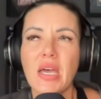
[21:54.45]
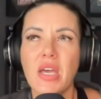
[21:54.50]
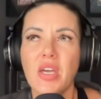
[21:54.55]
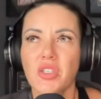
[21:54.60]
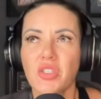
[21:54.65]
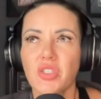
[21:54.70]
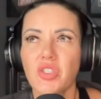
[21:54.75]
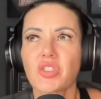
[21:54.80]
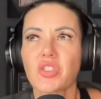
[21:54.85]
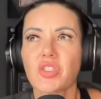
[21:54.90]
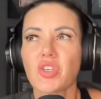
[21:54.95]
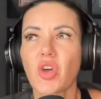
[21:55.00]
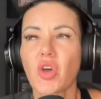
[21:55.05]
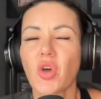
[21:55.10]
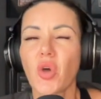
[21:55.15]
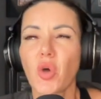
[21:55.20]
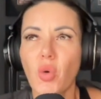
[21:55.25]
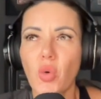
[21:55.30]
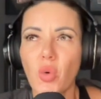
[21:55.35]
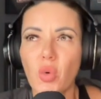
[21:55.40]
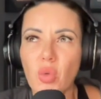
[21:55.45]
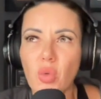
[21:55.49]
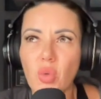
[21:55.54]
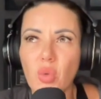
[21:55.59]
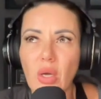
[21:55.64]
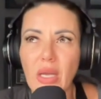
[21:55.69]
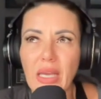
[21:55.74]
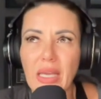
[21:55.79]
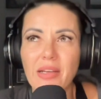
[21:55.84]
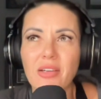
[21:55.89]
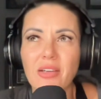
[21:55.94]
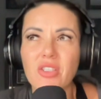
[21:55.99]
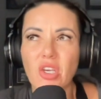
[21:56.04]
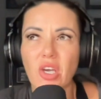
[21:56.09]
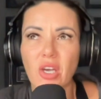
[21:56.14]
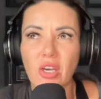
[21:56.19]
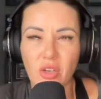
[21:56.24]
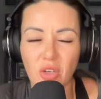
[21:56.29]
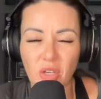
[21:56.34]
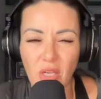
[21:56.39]
So here's how
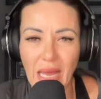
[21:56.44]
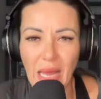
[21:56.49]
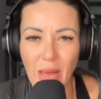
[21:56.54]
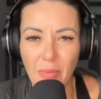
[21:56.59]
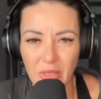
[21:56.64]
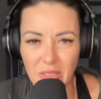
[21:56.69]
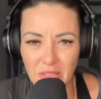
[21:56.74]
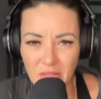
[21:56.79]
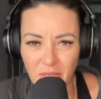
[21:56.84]
it all happened,